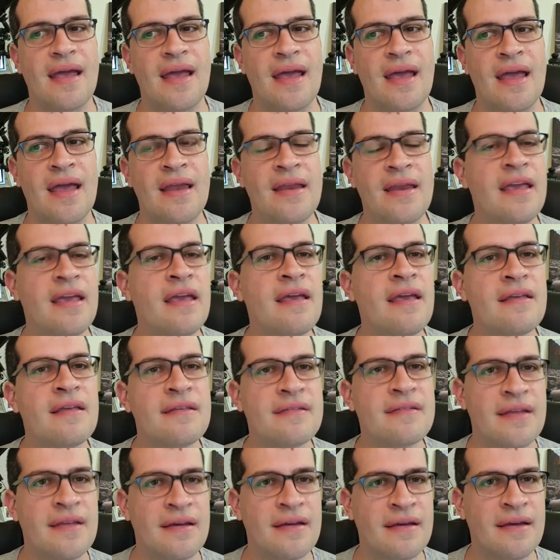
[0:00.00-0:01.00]
And he
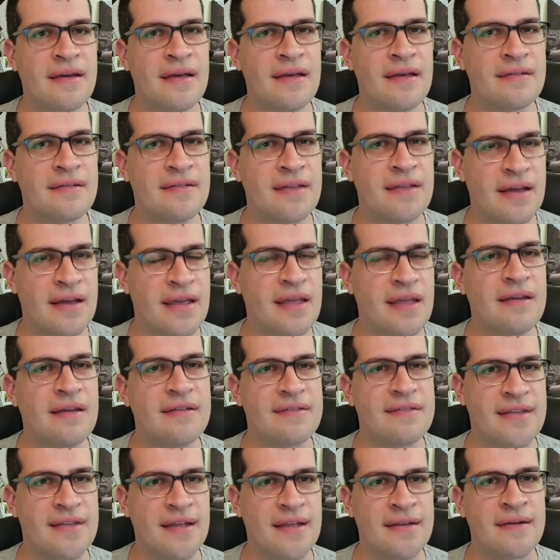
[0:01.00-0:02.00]
is the
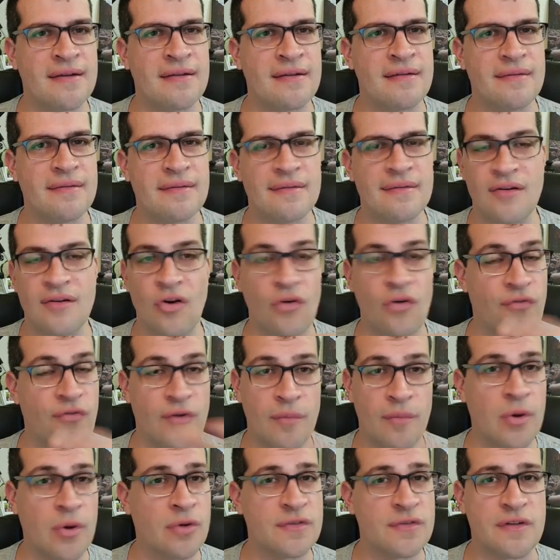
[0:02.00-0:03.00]
Achilles tendon
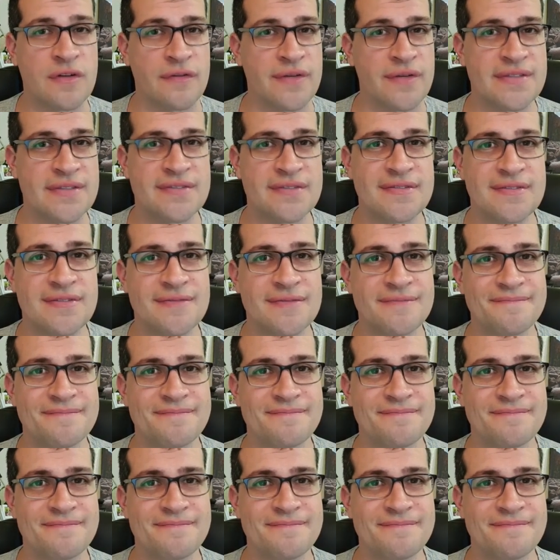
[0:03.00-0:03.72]
for most of us.